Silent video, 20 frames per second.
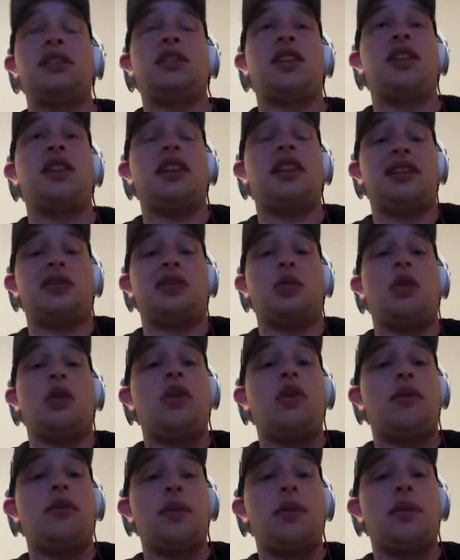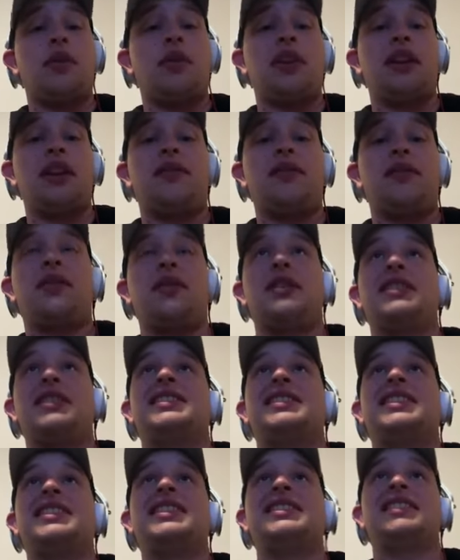He's already at 12, I believe, for the
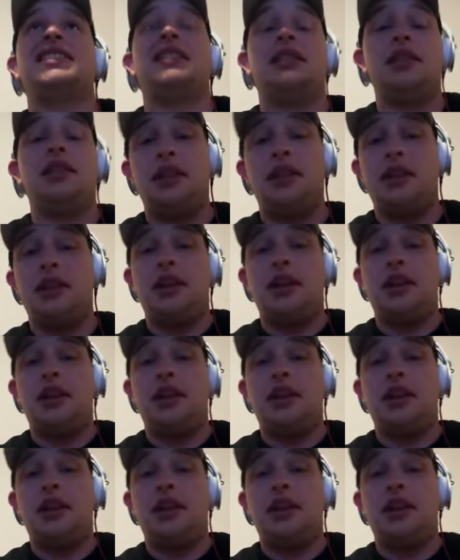season,